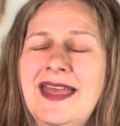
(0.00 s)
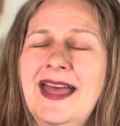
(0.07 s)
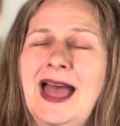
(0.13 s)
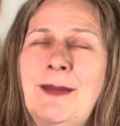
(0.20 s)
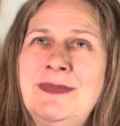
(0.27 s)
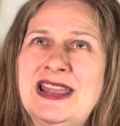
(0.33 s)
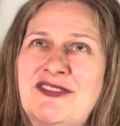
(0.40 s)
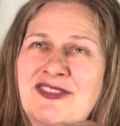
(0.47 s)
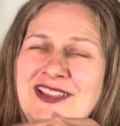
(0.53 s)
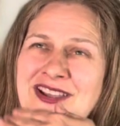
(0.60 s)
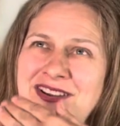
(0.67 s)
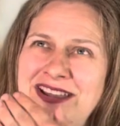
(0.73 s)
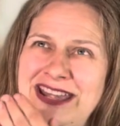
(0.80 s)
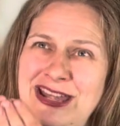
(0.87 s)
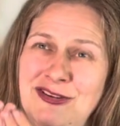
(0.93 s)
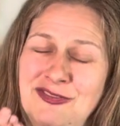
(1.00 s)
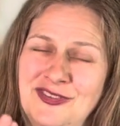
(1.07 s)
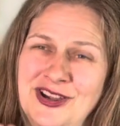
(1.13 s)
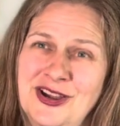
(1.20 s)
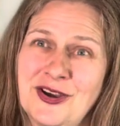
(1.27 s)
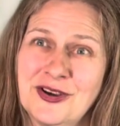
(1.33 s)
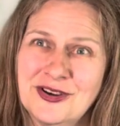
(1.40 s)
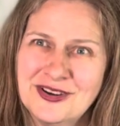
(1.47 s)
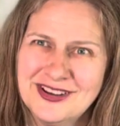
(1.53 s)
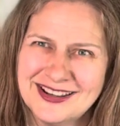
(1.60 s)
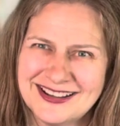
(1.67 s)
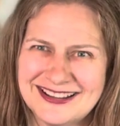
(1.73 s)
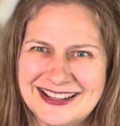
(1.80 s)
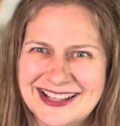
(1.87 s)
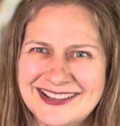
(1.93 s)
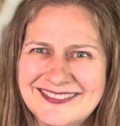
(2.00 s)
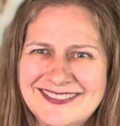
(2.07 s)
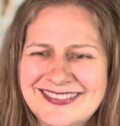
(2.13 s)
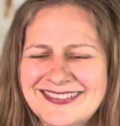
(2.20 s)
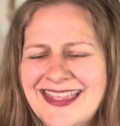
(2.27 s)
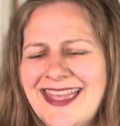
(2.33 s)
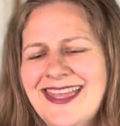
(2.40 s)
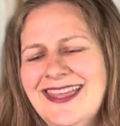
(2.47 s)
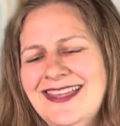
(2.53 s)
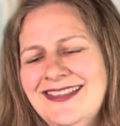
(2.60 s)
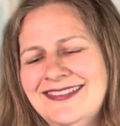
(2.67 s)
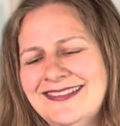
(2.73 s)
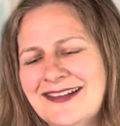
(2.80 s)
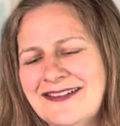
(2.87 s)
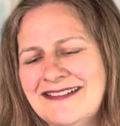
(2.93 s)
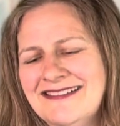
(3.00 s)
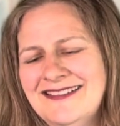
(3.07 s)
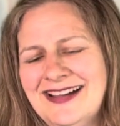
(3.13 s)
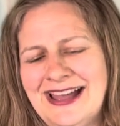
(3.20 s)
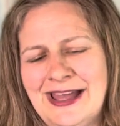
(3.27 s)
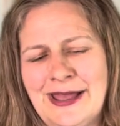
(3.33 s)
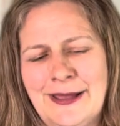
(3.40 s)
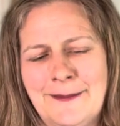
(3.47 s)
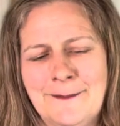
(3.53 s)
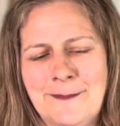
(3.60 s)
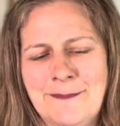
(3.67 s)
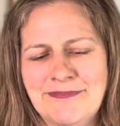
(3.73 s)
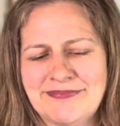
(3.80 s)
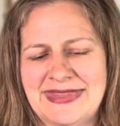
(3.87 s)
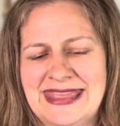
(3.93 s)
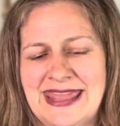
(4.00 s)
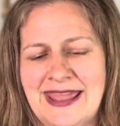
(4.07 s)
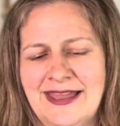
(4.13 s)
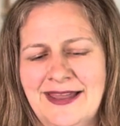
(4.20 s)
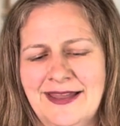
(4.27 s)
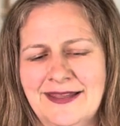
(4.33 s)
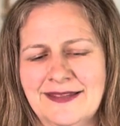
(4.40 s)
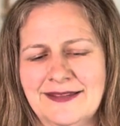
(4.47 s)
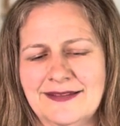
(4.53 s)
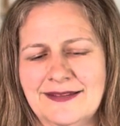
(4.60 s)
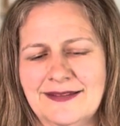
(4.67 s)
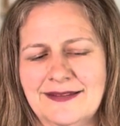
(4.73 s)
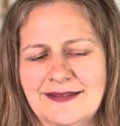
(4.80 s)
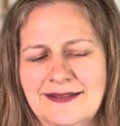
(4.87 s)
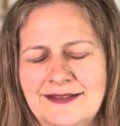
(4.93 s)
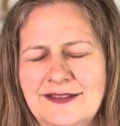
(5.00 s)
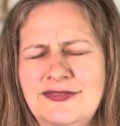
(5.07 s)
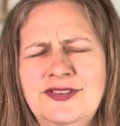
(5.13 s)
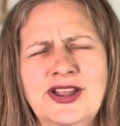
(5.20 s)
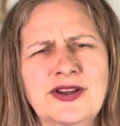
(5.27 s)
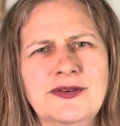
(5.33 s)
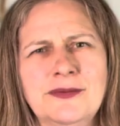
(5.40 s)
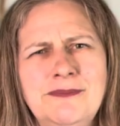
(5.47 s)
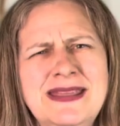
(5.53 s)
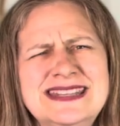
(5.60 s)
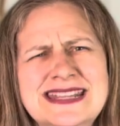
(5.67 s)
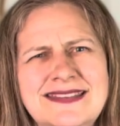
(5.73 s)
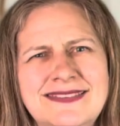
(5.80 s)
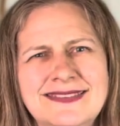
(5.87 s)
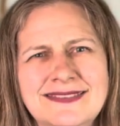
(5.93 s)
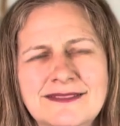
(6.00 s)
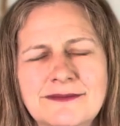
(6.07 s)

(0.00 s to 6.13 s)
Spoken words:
I'm definitely going to need fingered gloves. So yeah, no, mittens.